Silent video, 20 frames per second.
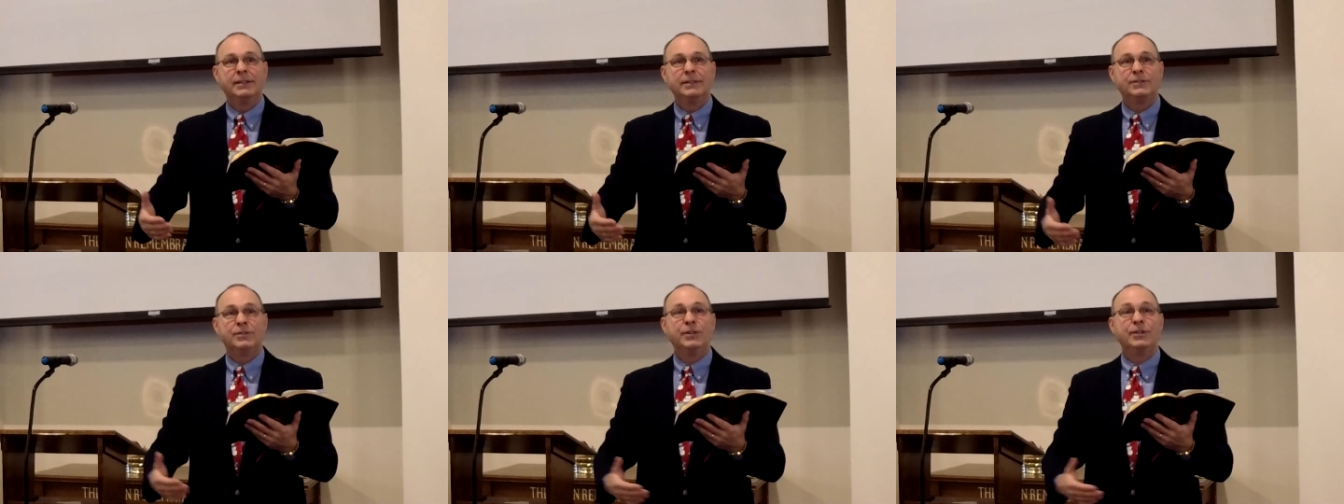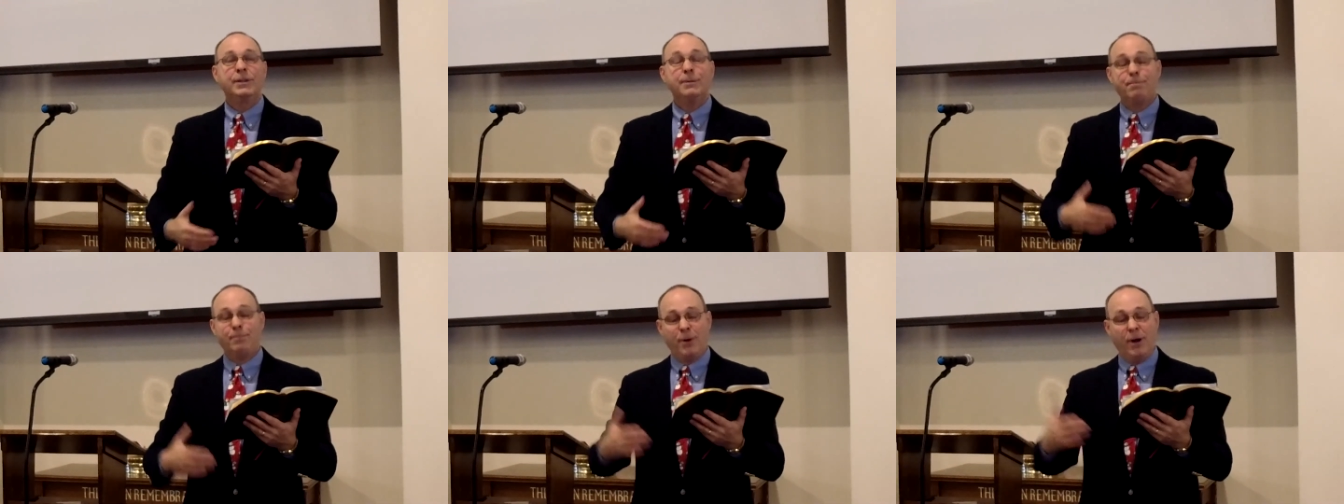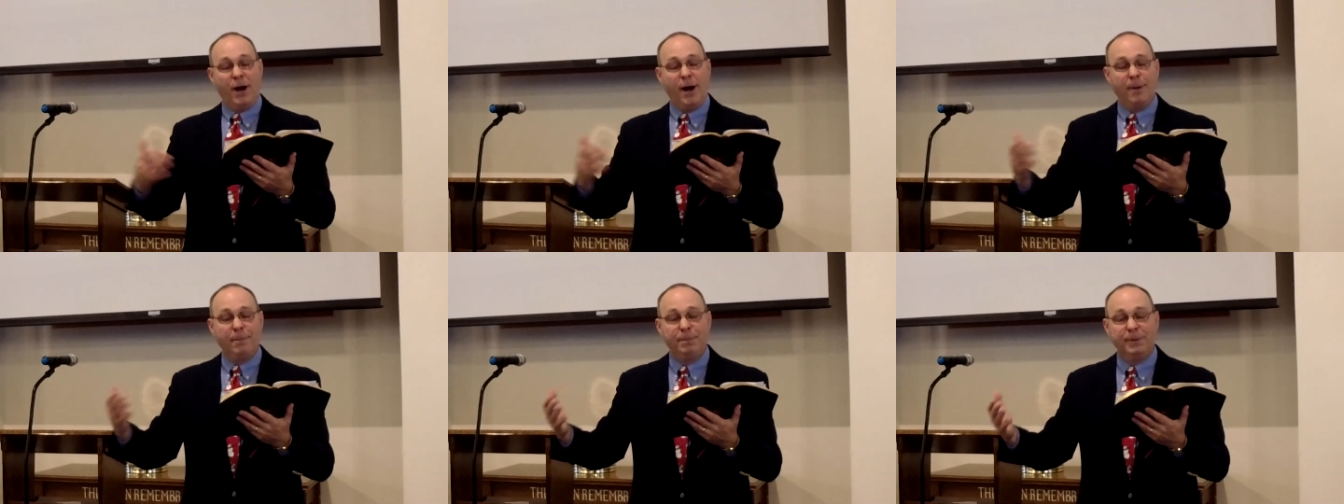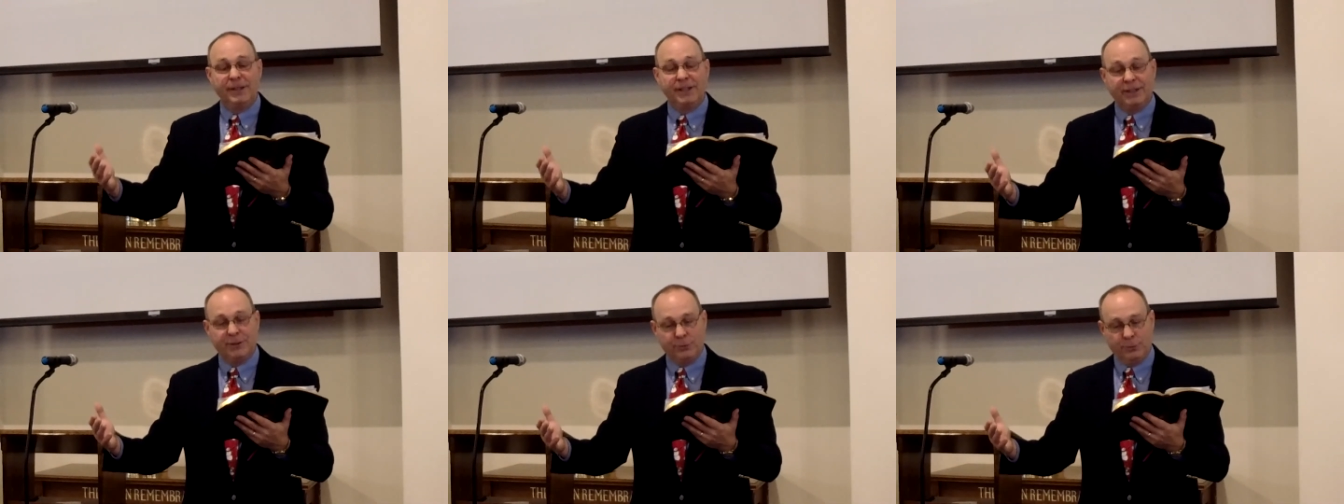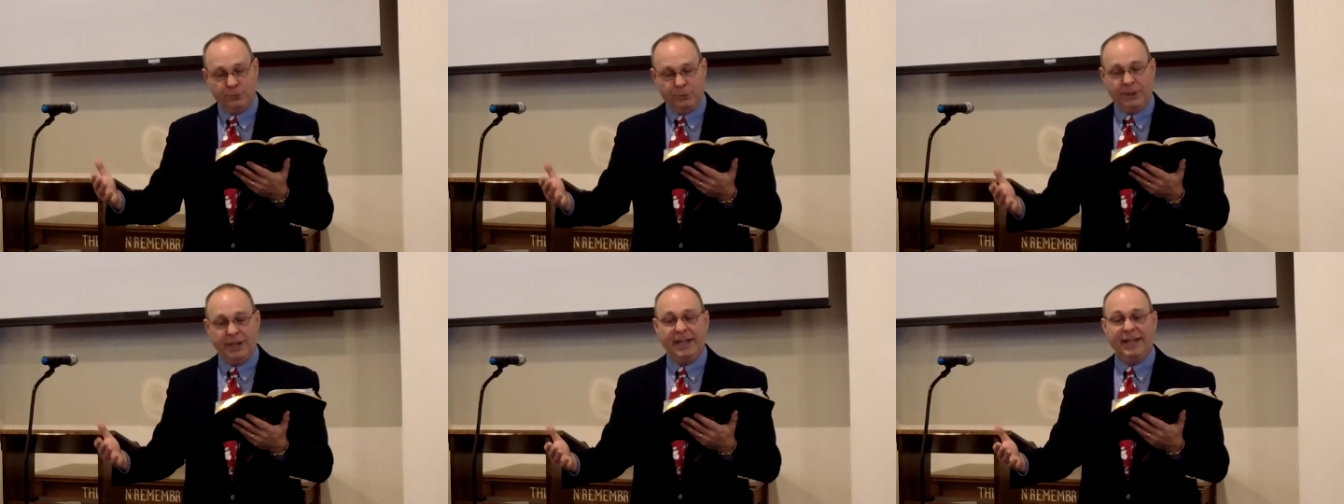to the public
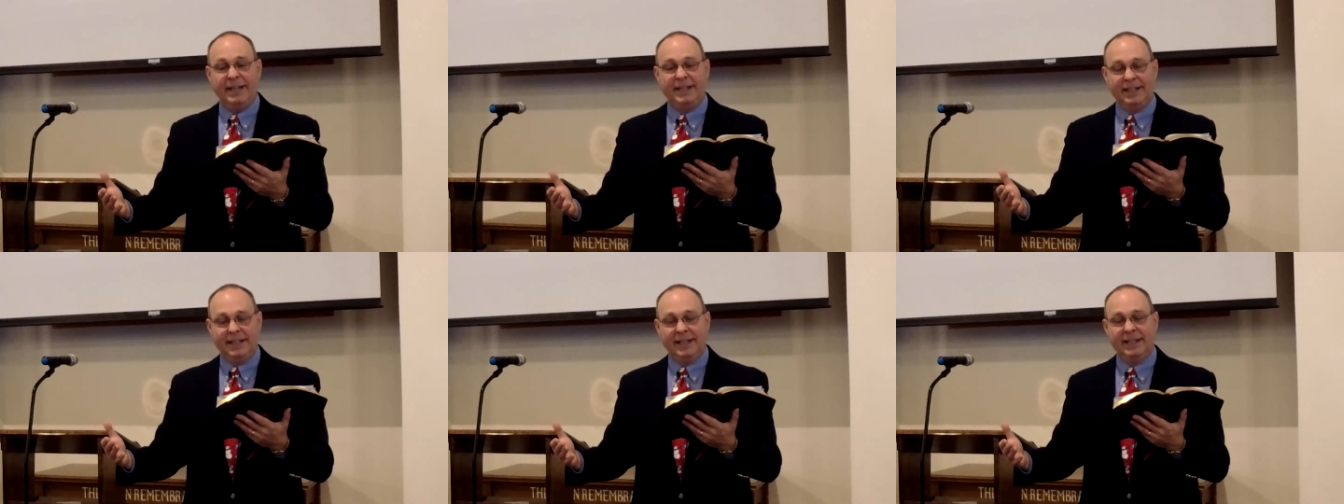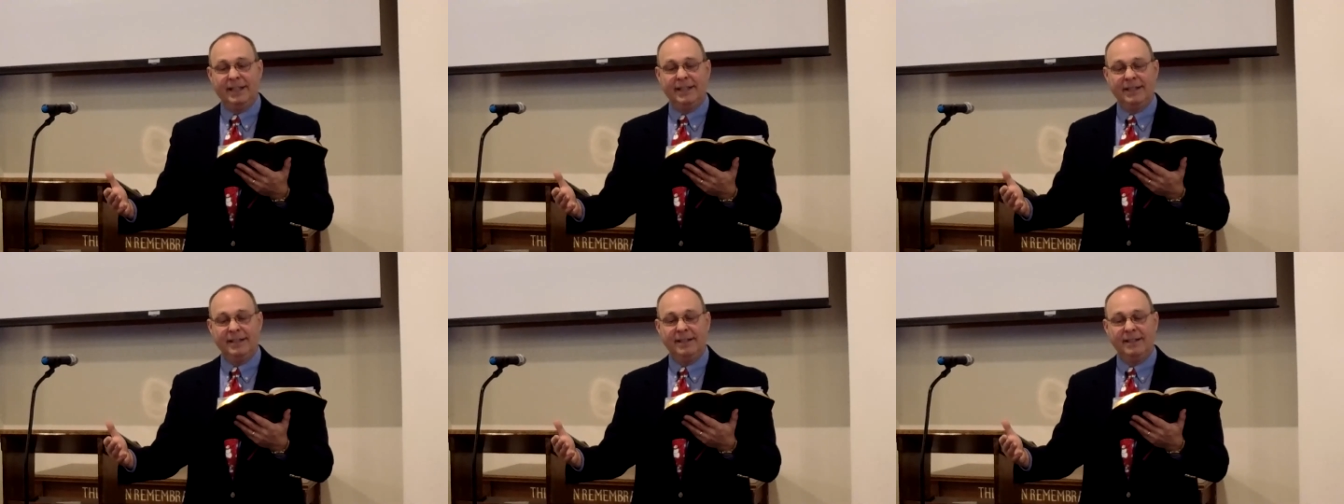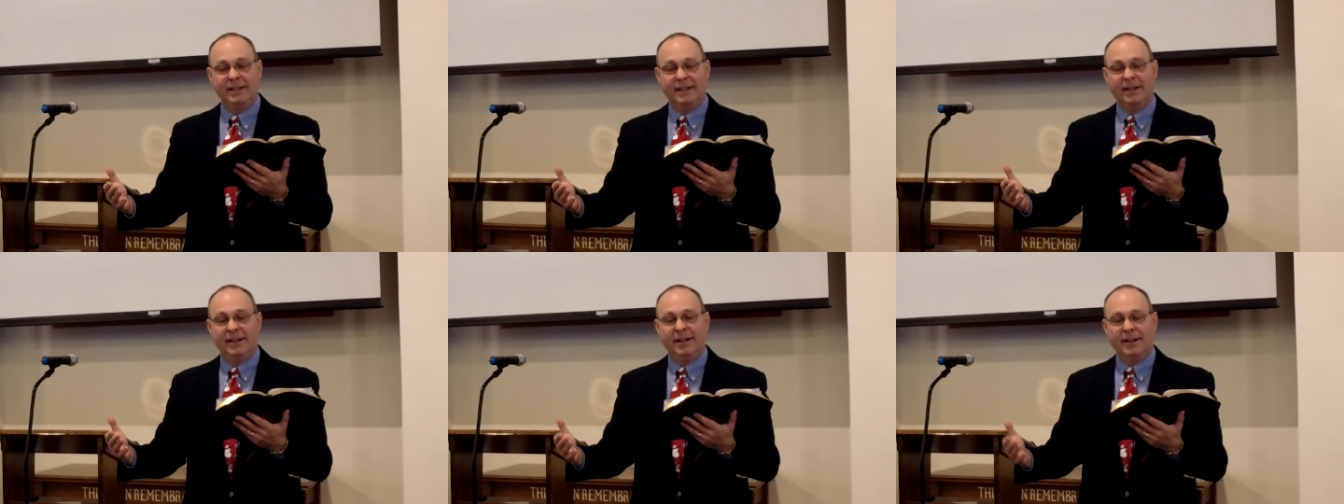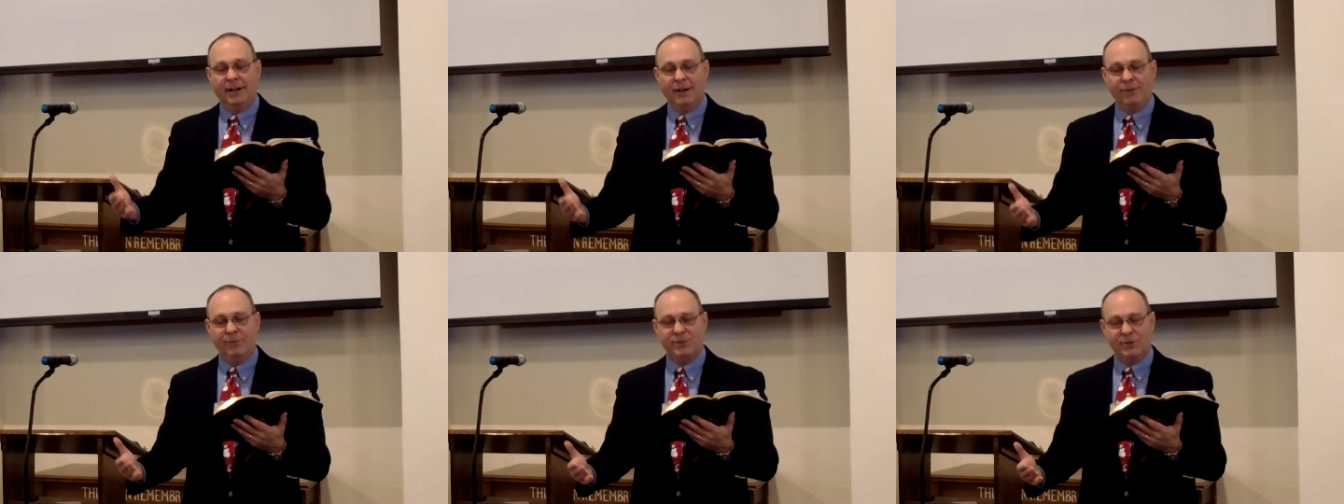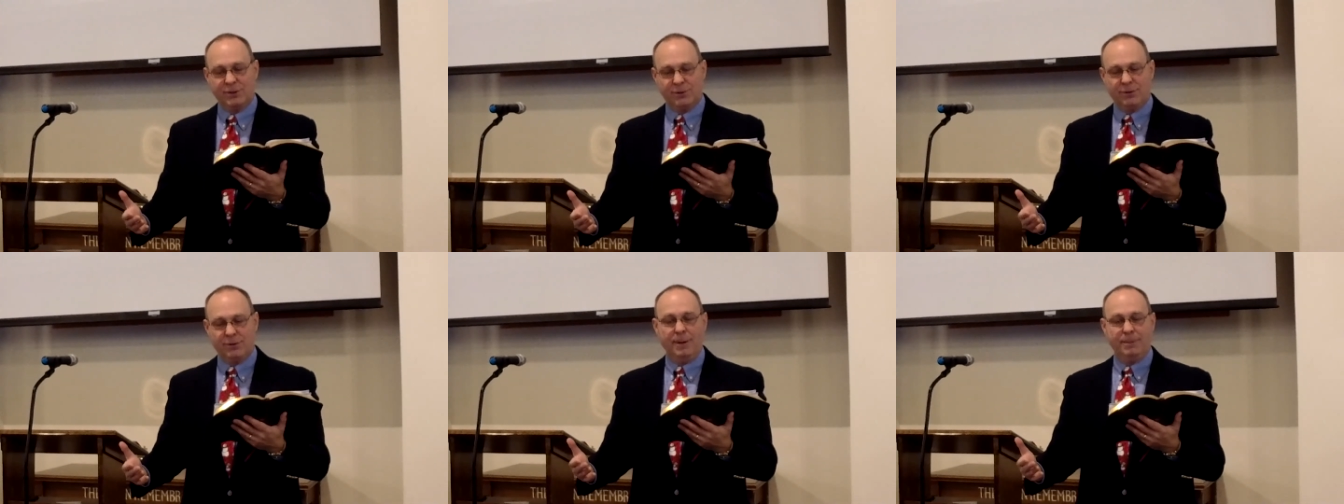reading of
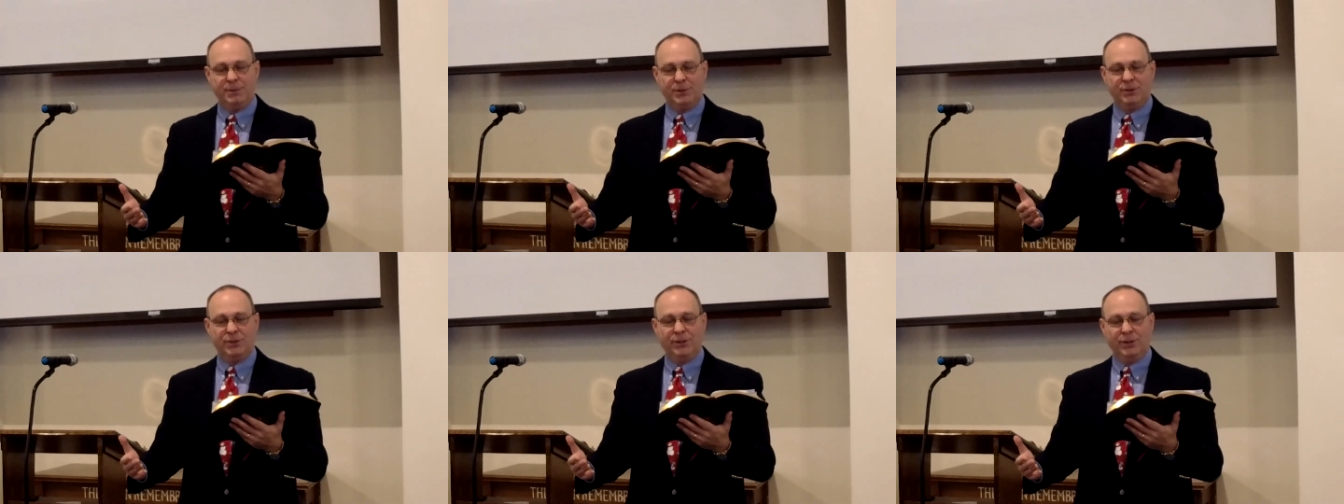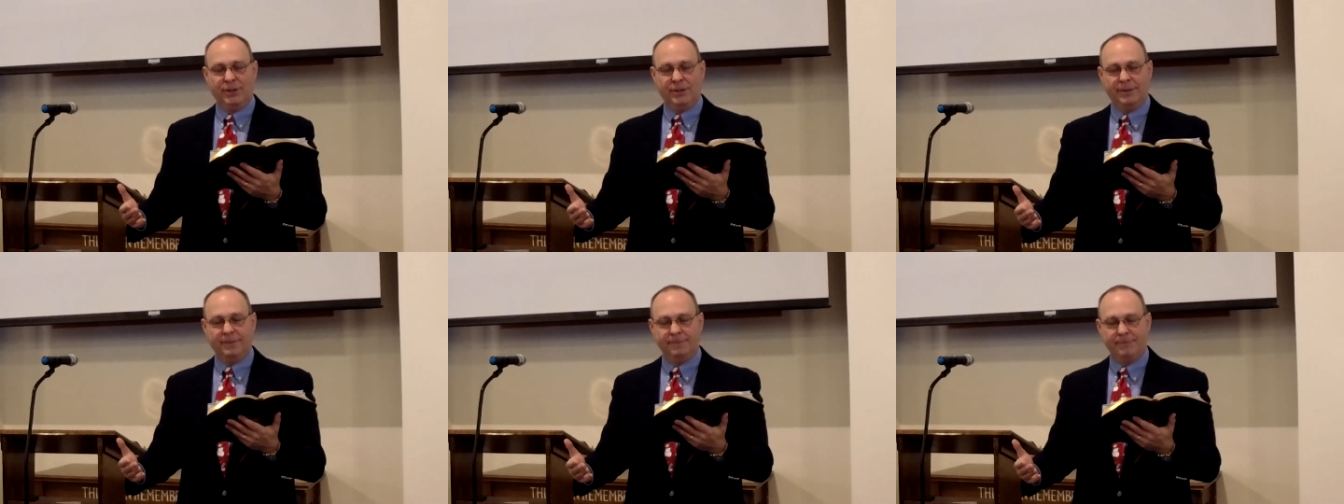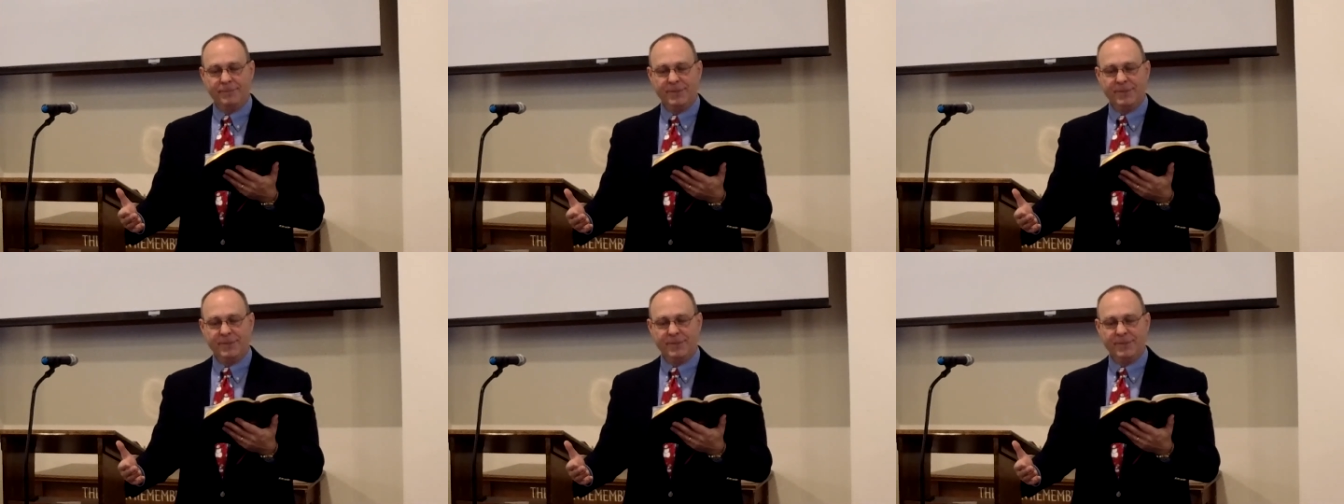Scripture,